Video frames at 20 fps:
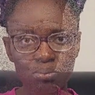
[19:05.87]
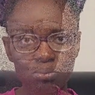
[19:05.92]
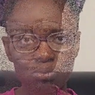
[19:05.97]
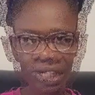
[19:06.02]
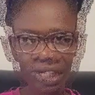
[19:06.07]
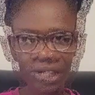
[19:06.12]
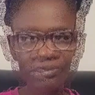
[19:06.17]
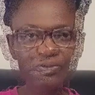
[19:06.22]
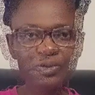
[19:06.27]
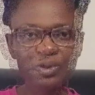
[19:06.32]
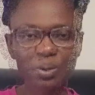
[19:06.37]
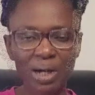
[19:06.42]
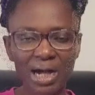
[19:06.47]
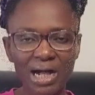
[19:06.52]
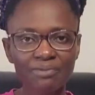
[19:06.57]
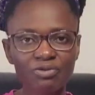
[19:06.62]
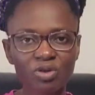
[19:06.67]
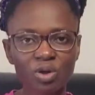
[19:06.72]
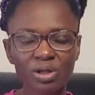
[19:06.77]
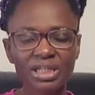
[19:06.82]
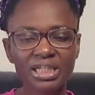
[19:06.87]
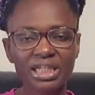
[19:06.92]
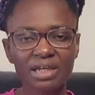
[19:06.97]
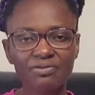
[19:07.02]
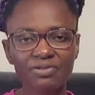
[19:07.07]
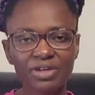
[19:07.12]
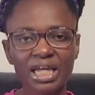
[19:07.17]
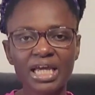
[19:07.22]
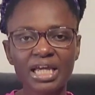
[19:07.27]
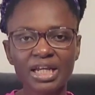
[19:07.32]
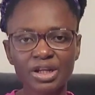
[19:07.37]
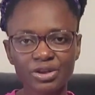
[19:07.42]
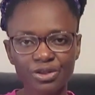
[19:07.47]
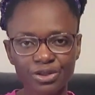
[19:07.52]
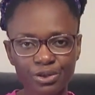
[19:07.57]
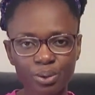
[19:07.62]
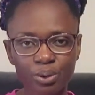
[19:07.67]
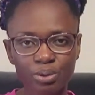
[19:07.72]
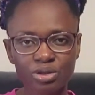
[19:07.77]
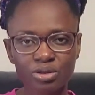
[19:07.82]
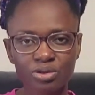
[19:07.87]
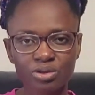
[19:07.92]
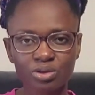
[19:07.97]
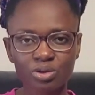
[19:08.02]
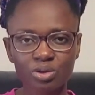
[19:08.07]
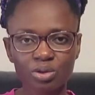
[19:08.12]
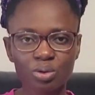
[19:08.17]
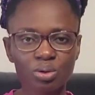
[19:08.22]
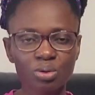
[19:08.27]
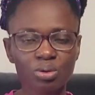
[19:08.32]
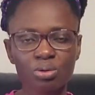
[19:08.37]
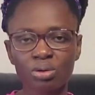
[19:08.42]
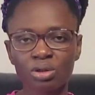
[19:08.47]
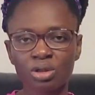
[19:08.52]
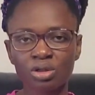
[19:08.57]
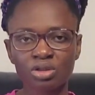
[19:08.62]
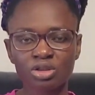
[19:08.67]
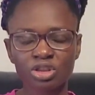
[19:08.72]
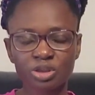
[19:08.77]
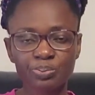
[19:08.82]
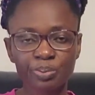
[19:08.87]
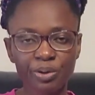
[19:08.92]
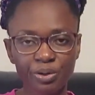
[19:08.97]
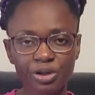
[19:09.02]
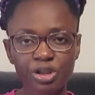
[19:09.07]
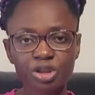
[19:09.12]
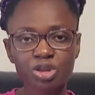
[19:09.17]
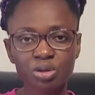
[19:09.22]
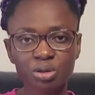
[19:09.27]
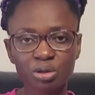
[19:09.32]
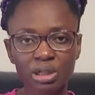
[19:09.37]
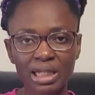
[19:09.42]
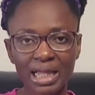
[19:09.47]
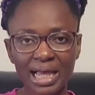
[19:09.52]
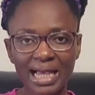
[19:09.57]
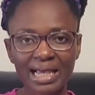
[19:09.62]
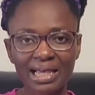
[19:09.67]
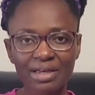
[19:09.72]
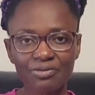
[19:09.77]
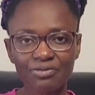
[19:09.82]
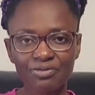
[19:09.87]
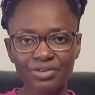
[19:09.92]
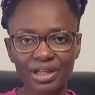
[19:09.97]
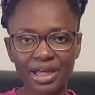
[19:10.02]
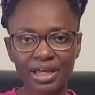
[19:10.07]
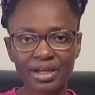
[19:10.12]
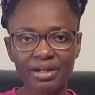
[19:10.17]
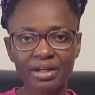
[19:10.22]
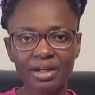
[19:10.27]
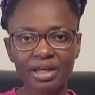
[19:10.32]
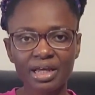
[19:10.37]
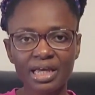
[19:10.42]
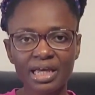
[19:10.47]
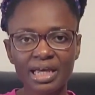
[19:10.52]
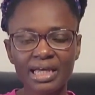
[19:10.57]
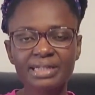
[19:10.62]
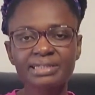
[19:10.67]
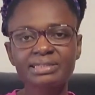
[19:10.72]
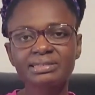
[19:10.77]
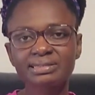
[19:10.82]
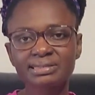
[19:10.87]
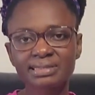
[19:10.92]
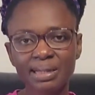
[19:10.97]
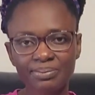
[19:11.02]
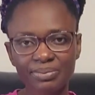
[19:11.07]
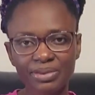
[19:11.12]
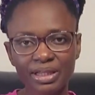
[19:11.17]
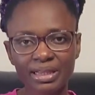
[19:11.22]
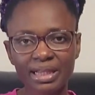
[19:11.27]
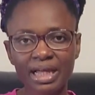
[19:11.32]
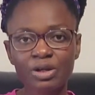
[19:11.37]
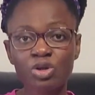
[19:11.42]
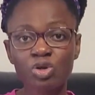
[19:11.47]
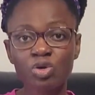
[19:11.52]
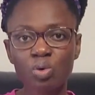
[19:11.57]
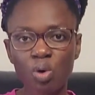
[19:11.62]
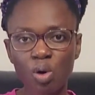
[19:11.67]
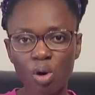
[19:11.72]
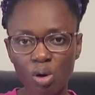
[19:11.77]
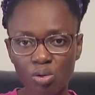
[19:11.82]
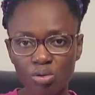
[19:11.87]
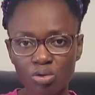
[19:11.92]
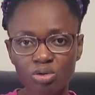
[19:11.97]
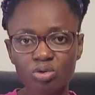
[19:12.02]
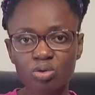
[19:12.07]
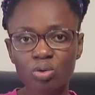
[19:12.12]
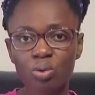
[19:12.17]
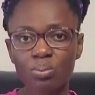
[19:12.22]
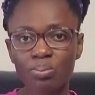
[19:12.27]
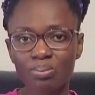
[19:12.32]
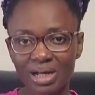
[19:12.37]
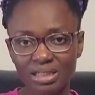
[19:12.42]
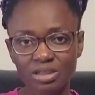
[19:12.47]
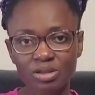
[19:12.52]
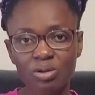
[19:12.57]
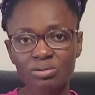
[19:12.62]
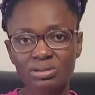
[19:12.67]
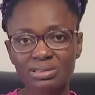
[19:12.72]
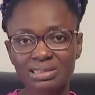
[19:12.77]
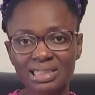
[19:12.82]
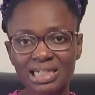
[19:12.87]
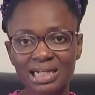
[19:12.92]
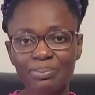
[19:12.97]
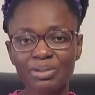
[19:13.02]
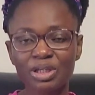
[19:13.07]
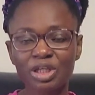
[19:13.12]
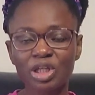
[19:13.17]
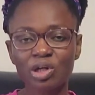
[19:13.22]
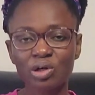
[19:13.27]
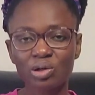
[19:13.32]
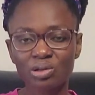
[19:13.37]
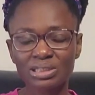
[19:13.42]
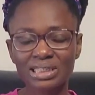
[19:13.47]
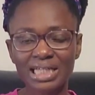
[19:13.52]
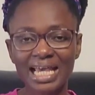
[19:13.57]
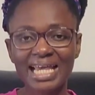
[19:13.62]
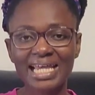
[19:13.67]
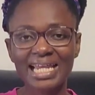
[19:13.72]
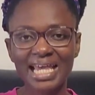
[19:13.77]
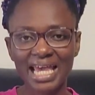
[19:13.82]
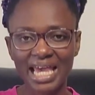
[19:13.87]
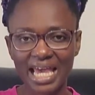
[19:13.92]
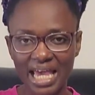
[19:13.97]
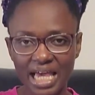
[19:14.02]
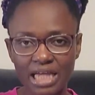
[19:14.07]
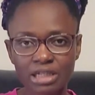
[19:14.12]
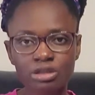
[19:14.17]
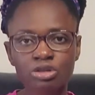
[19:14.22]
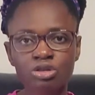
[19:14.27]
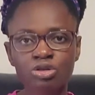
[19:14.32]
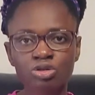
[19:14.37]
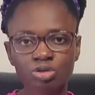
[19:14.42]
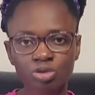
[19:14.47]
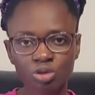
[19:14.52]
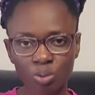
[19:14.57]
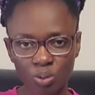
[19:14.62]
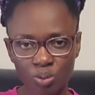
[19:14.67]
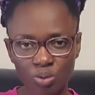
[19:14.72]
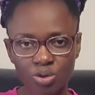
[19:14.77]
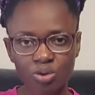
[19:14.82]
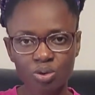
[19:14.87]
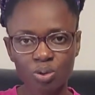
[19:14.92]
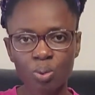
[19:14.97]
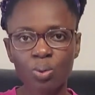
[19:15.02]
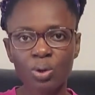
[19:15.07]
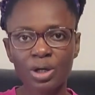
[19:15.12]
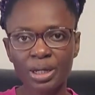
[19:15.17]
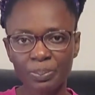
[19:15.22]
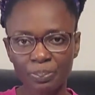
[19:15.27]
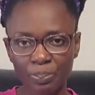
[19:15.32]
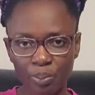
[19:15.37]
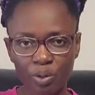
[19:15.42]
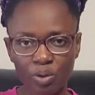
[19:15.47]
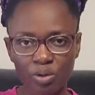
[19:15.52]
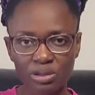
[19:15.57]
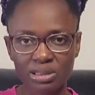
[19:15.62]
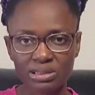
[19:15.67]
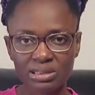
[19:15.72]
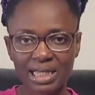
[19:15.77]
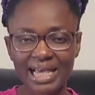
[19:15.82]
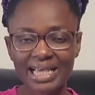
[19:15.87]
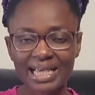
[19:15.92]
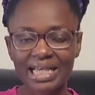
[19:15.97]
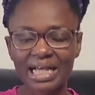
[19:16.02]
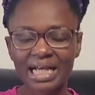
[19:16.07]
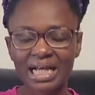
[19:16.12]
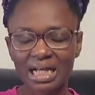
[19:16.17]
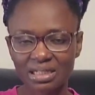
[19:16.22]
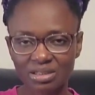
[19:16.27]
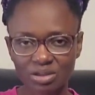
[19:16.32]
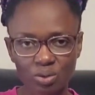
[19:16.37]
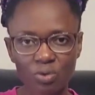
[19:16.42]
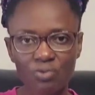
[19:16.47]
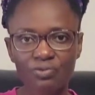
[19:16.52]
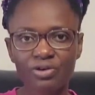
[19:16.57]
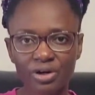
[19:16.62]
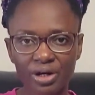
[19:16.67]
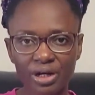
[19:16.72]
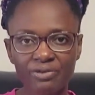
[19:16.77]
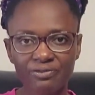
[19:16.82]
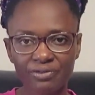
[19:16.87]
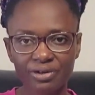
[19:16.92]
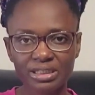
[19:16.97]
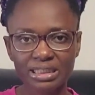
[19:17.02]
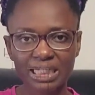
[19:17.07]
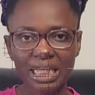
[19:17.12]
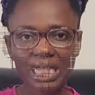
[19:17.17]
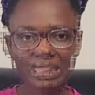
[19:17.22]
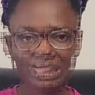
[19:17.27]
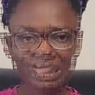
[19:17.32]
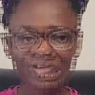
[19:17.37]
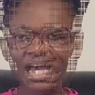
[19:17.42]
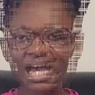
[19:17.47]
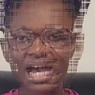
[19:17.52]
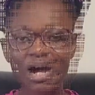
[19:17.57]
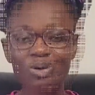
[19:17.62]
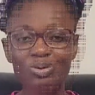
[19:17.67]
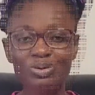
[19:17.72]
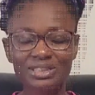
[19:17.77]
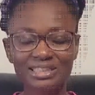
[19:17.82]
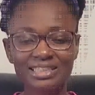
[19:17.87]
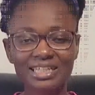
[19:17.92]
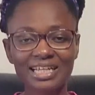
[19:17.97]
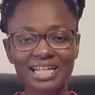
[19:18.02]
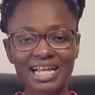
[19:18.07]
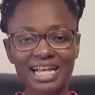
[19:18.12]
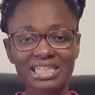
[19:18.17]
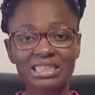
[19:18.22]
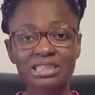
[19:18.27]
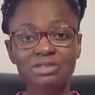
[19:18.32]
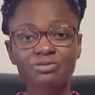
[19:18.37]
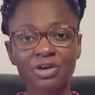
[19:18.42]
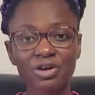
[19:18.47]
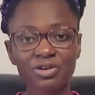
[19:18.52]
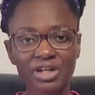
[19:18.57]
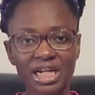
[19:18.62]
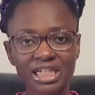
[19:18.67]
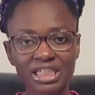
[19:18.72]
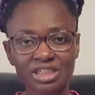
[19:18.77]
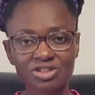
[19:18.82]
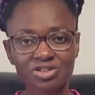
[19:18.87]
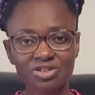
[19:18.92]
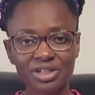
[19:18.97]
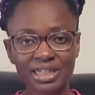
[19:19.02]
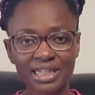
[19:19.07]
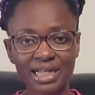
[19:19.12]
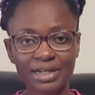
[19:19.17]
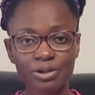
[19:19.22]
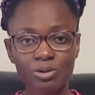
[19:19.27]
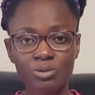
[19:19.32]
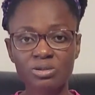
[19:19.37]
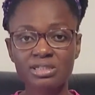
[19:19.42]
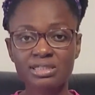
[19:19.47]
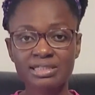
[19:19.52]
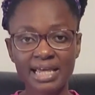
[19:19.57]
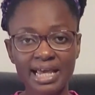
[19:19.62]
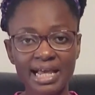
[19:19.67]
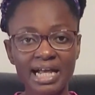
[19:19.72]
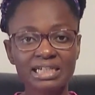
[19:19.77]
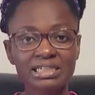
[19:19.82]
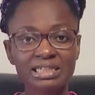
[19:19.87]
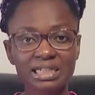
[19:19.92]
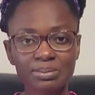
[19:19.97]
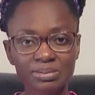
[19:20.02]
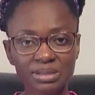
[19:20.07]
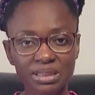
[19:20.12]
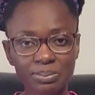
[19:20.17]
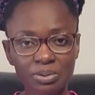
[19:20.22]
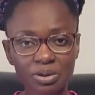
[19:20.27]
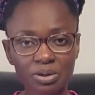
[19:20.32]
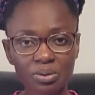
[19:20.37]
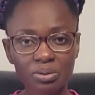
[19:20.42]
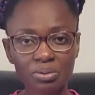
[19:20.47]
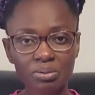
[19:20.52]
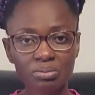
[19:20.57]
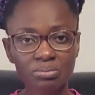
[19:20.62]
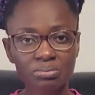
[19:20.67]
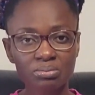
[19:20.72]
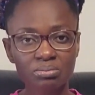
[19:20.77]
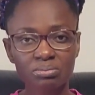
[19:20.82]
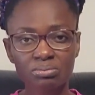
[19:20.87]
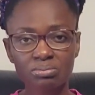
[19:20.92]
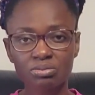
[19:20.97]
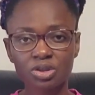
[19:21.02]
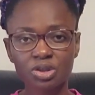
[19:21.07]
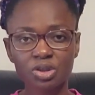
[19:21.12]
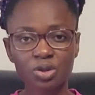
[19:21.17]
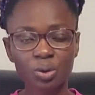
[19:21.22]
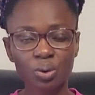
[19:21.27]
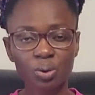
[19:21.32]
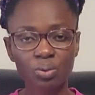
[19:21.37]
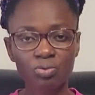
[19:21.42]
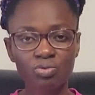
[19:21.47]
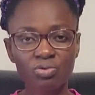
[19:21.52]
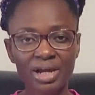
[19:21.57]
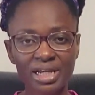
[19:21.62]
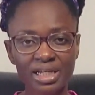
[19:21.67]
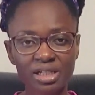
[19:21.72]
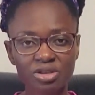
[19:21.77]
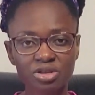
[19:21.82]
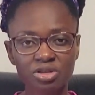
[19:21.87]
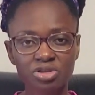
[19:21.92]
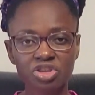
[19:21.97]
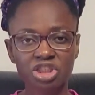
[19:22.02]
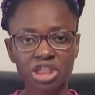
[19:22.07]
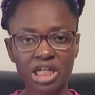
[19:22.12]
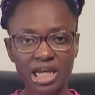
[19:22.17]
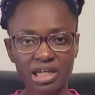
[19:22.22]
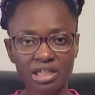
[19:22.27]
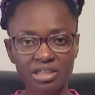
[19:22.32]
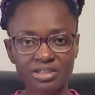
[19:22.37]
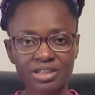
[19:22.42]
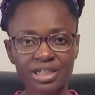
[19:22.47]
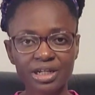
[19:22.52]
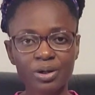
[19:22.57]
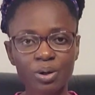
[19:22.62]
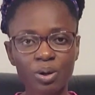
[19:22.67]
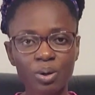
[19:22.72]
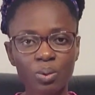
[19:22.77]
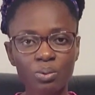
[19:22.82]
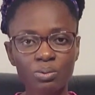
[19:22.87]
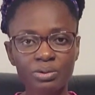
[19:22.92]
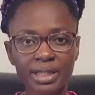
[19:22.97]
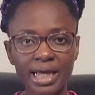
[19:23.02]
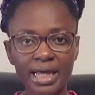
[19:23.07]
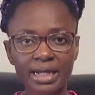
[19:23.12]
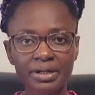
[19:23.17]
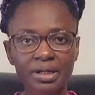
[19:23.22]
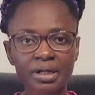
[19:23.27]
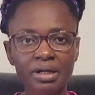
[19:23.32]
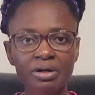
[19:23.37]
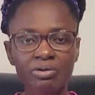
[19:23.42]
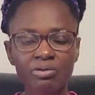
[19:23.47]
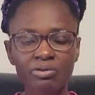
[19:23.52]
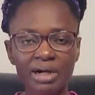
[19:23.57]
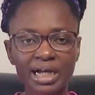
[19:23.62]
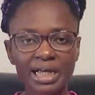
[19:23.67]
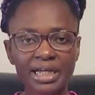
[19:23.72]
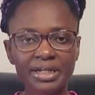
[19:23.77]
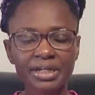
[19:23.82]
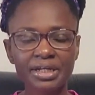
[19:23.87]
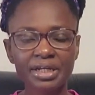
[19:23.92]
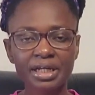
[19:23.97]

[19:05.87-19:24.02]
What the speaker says: If you have not given any thought to your spiritual life, then it's something that you also must consider, because it is so important. I can't overemphasize it. I would say that it is very necessary that you stay adaptable, you know, ready to change and all that, right?